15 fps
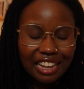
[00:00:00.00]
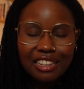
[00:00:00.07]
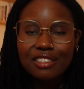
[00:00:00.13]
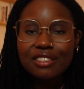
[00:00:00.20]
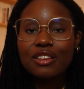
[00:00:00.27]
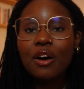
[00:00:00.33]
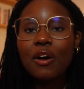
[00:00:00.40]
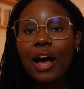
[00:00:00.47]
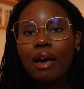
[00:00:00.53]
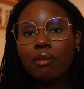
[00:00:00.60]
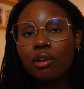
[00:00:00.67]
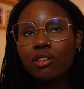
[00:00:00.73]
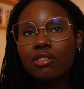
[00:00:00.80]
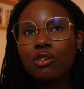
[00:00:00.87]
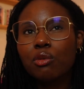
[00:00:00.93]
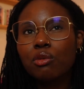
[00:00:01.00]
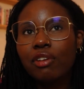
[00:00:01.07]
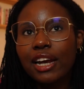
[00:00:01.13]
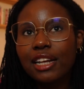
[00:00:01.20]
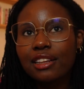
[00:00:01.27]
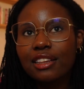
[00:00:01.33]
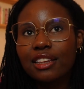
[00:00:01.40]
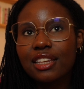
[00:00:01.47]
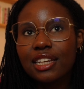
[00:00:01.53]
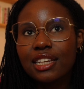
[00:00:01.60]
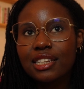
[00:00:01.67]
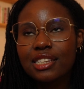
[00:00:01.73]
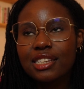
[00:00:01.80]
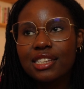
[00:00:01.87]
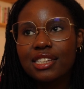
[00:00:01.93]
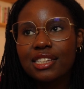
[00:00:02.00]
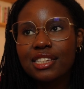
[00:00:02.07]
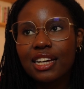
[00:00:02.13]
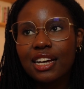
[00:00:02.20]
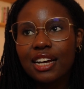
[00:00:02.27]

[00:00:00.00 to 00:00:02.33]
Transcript: so I'm going to rate this,